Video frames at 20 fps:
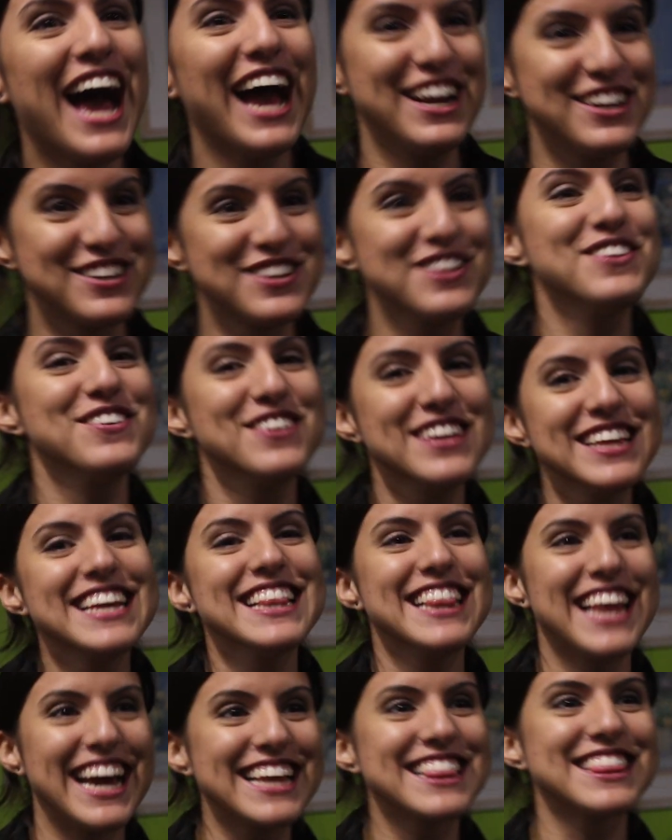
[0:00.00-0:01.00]
I do really
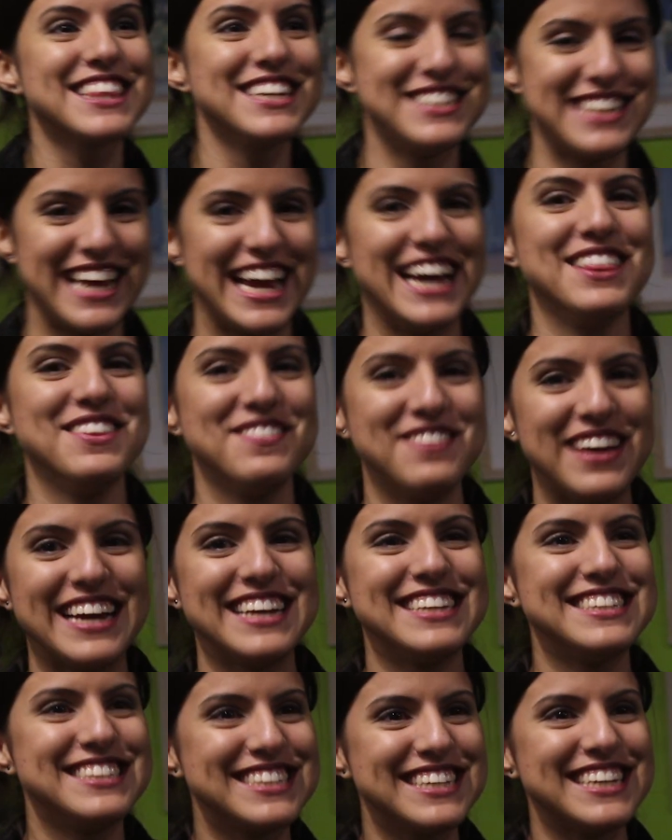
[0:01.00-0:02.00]
like the Dan the
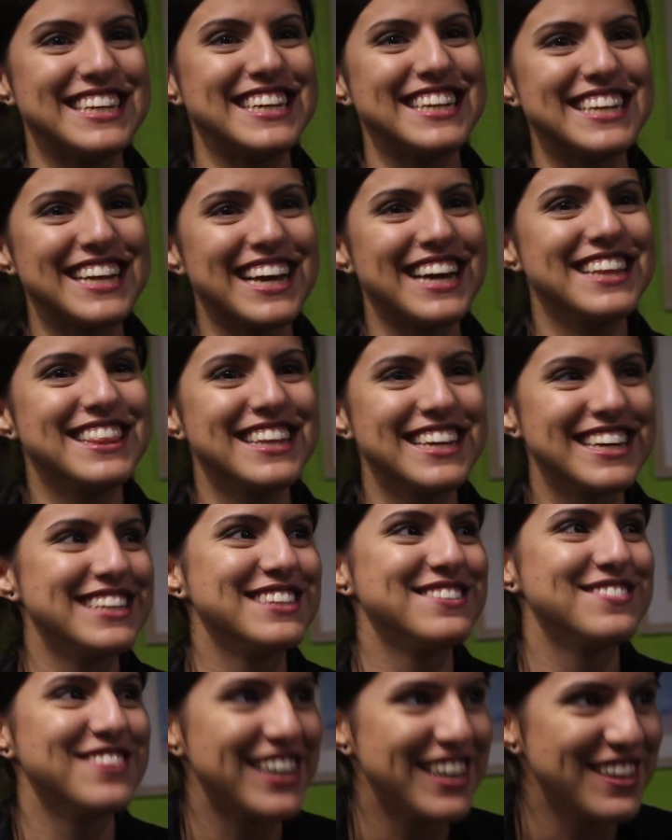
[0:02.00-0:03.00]
Man scene. I think
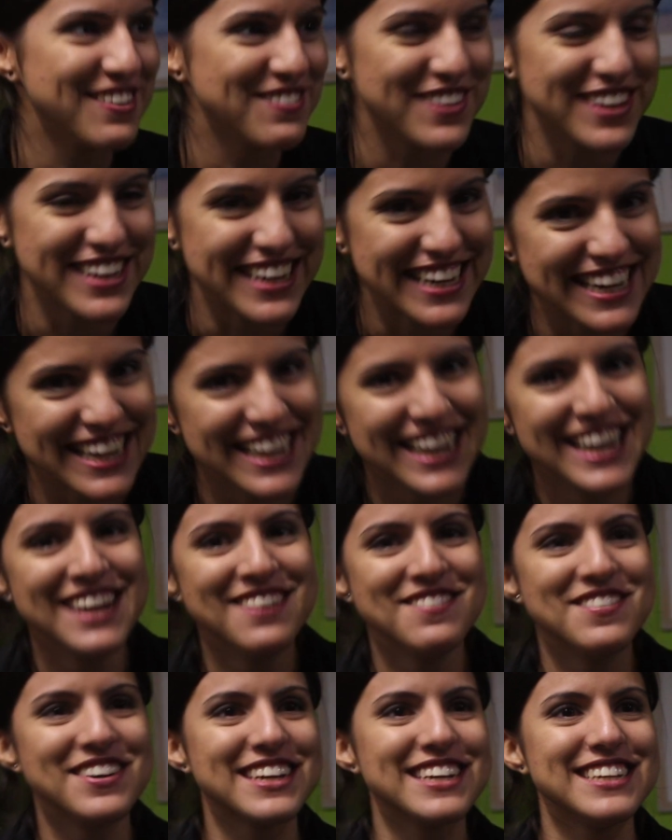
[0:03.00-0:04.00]
it's very funny
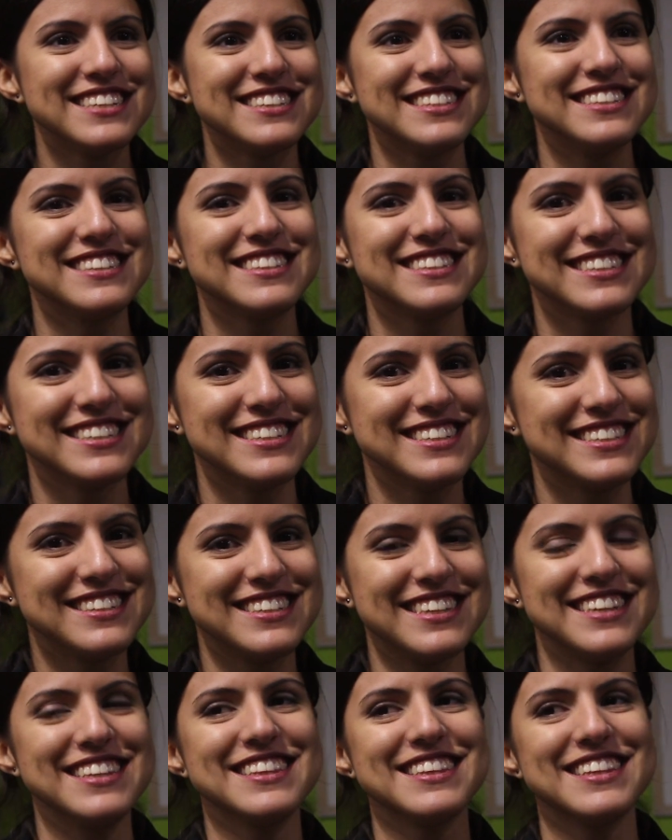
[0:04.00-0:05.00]
because it's the
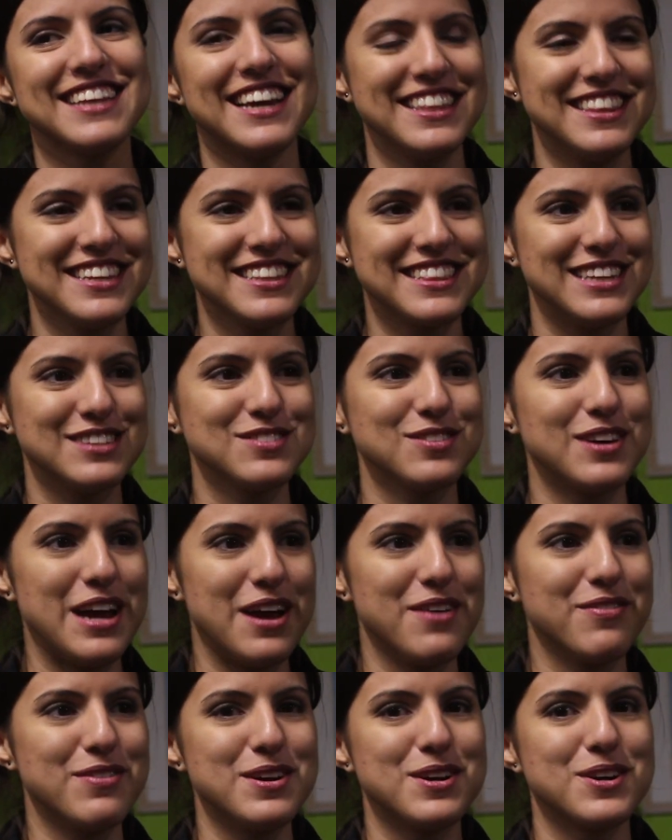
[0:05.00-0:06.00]
scene, I think that's what
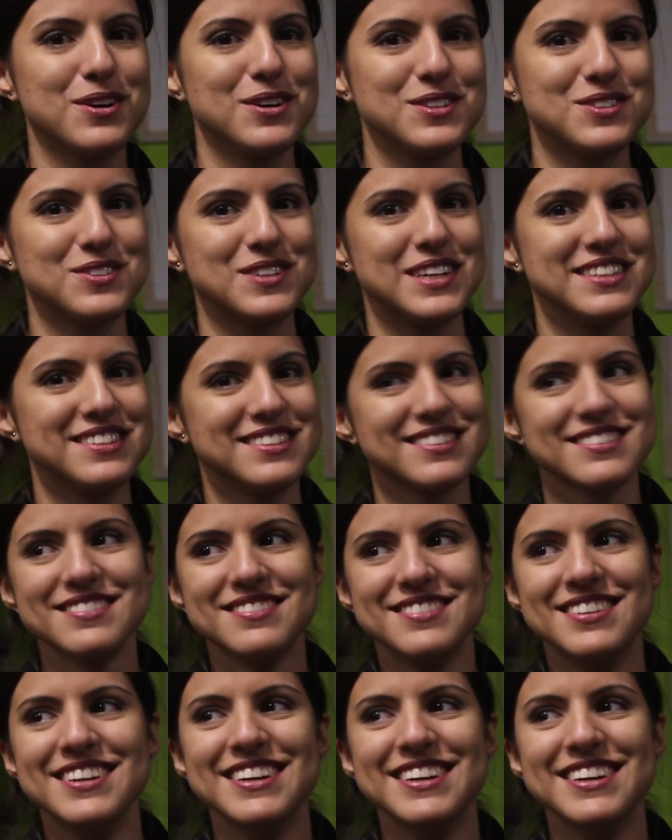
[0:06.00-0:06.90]
every girl dreads.